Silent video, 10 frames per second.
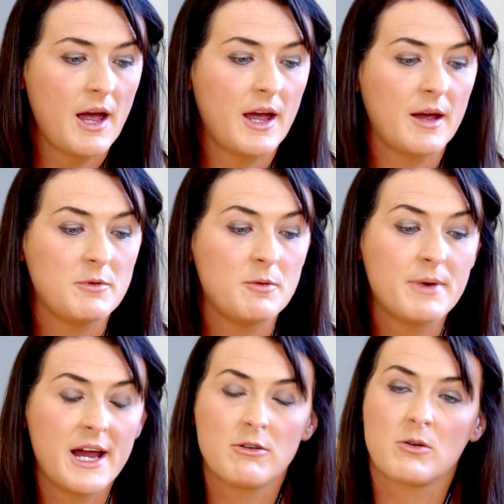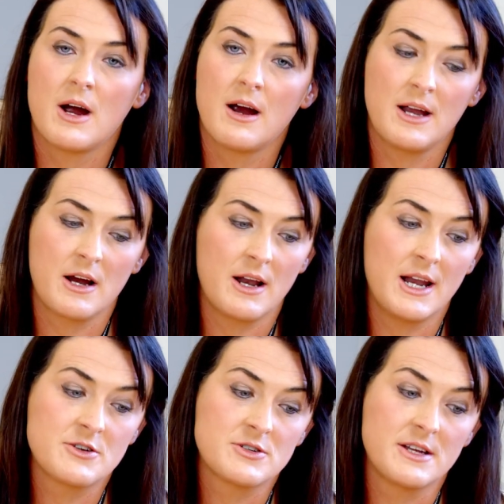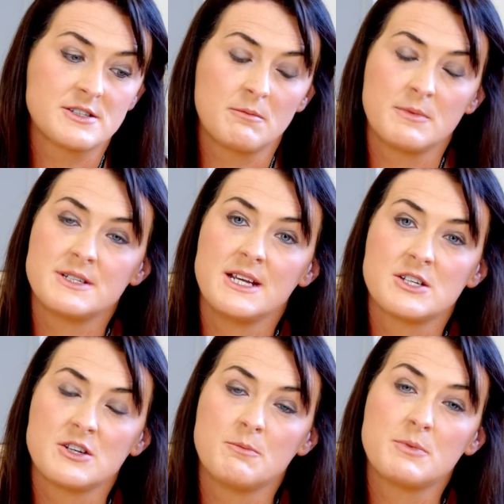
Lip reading: You may require electrolyte supplementation,